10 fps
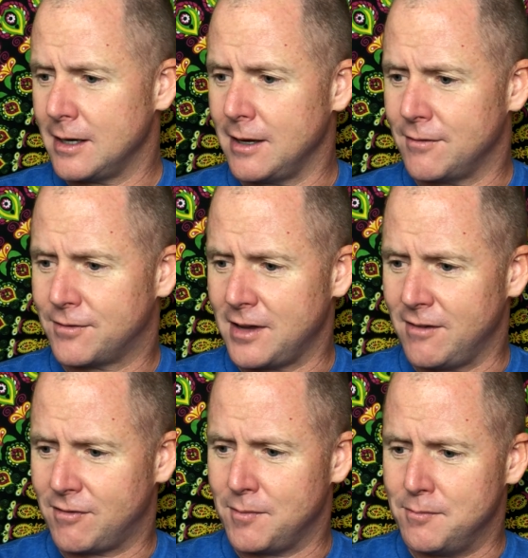
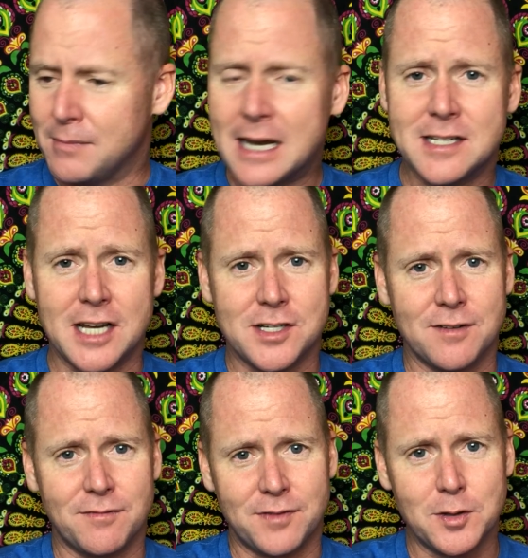If
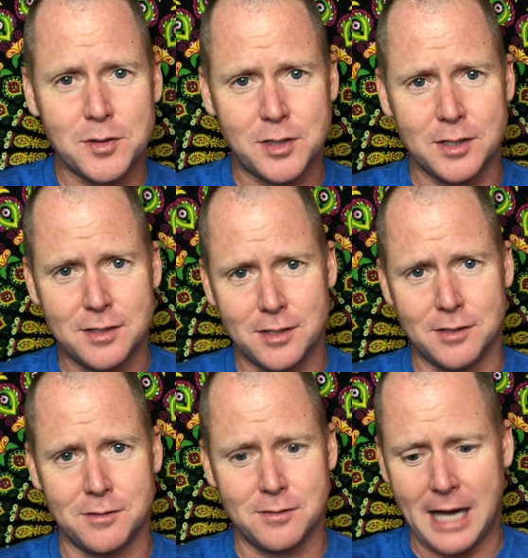meditation feels good to
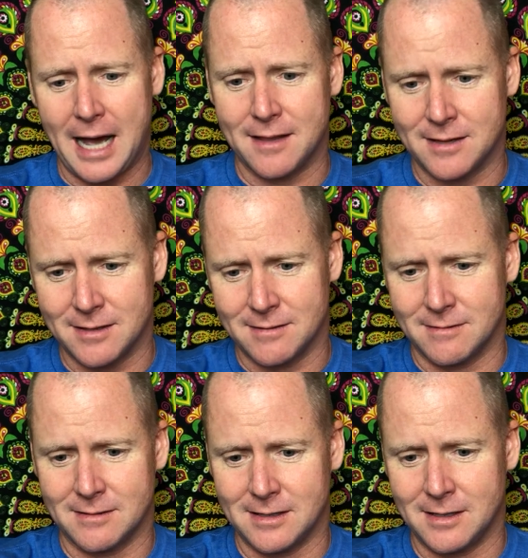do that, then,
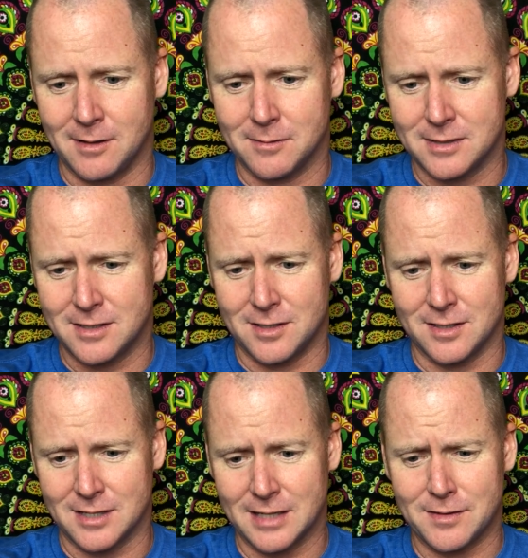
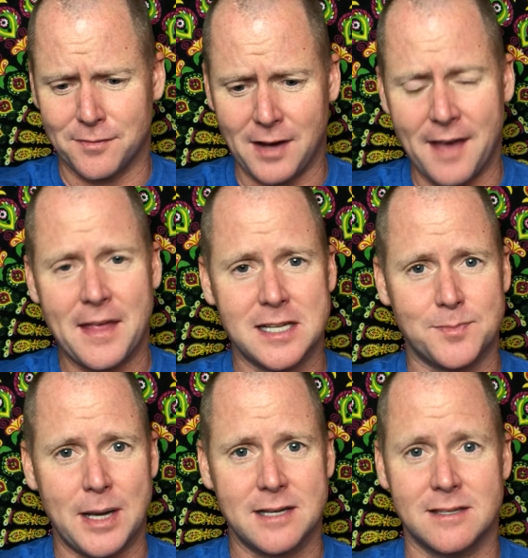to find that
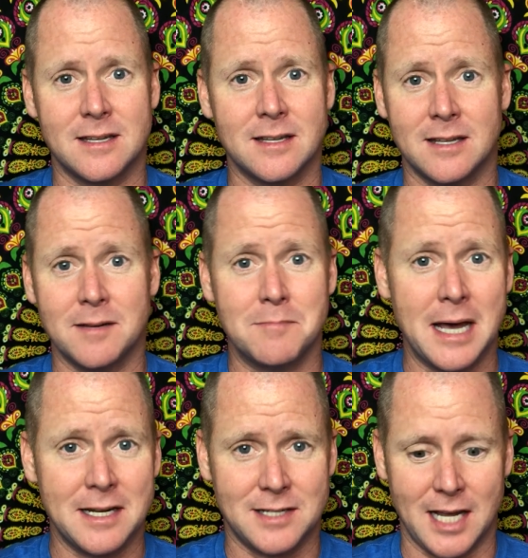space, then
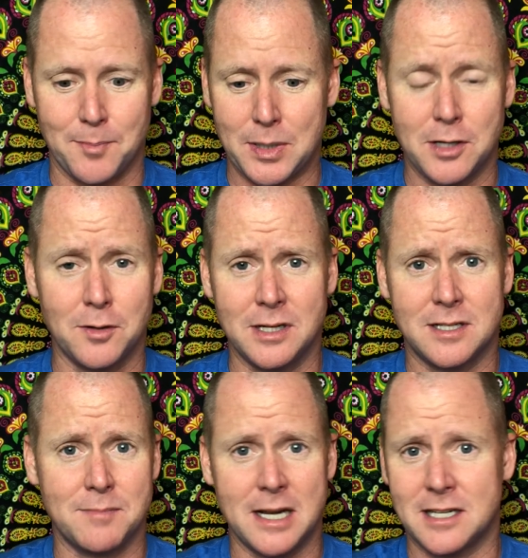meditate. But you don't need
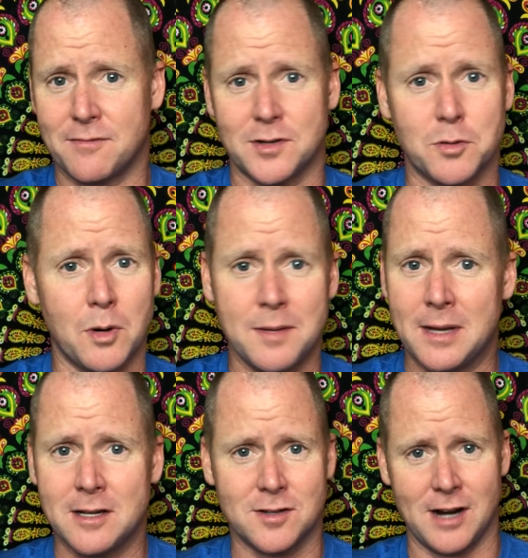to meditate for 20
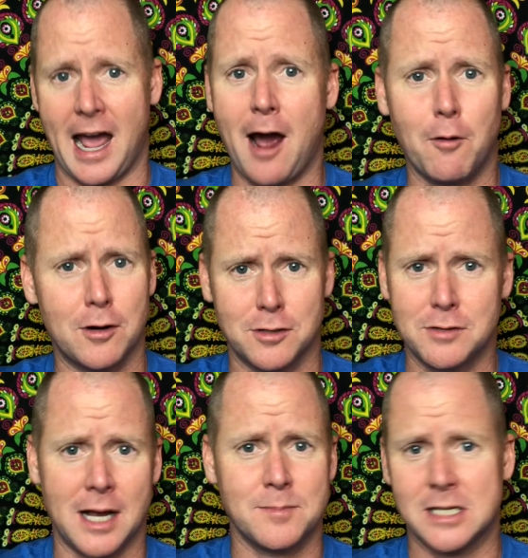minutes or an hour or 2
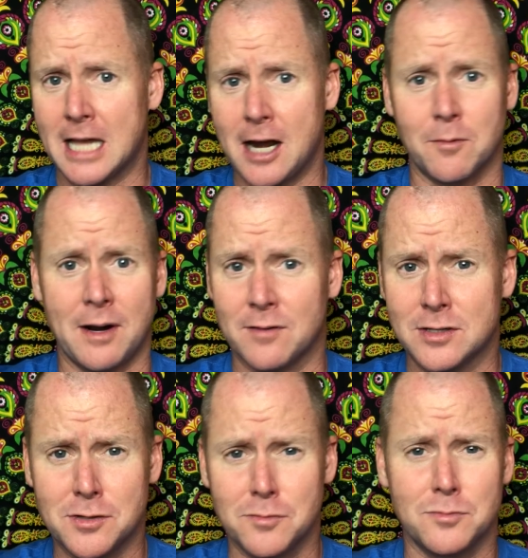times a day or whatever.
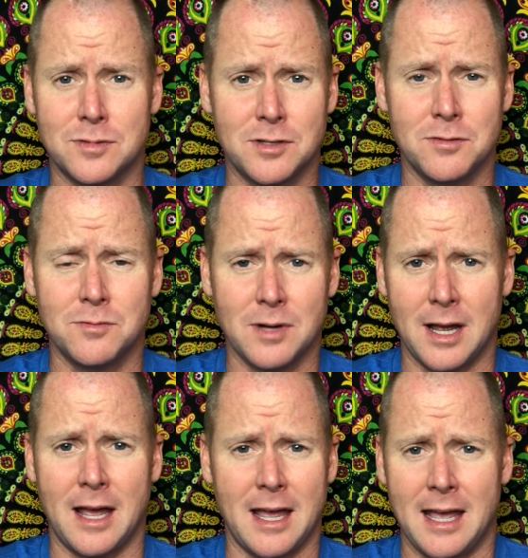Do
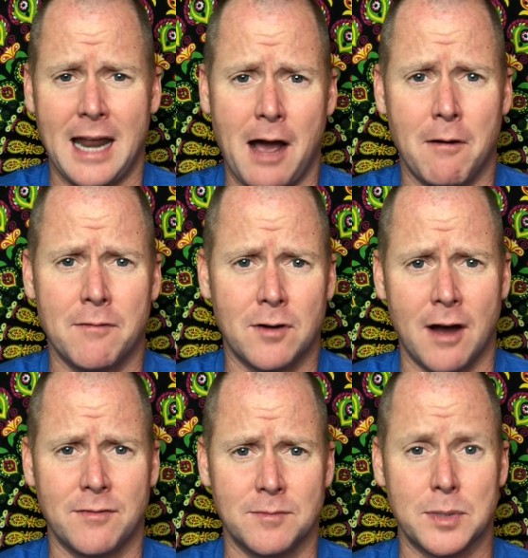it however
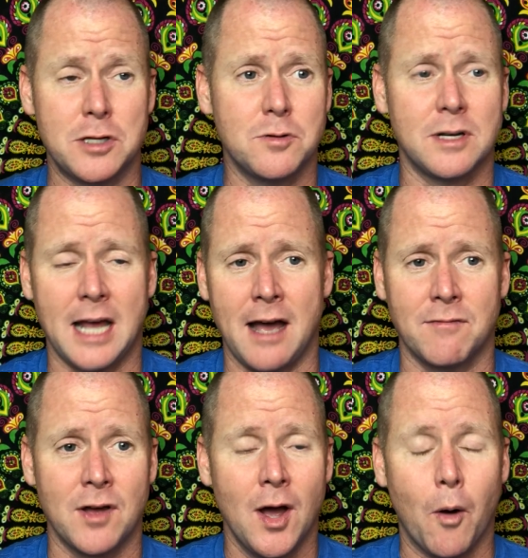often. But you can
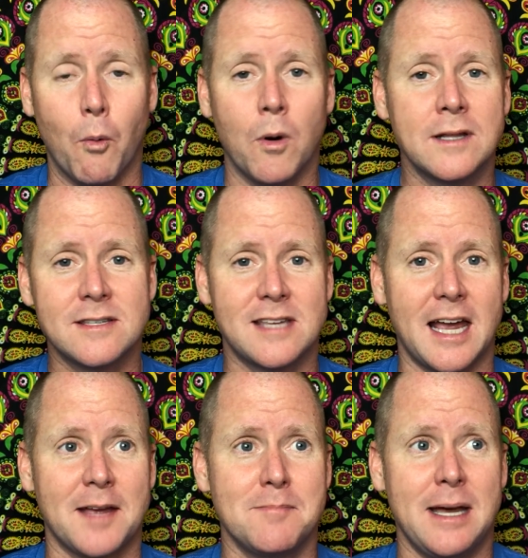have
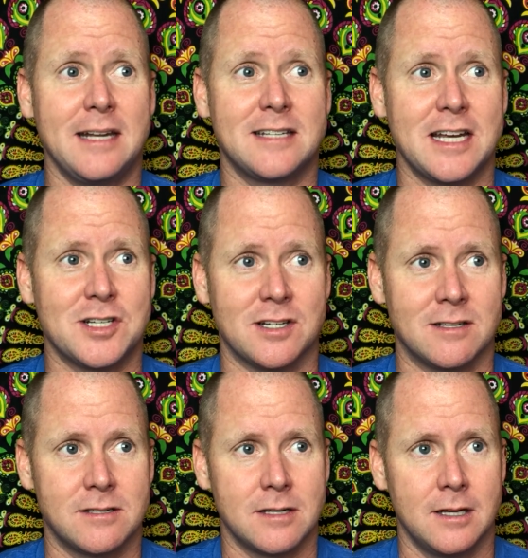1-second
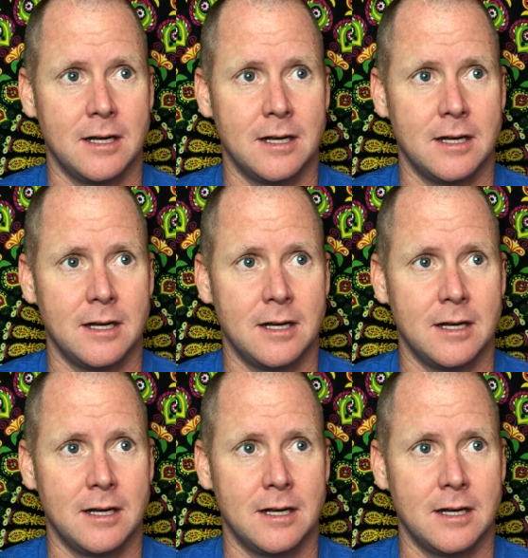meditations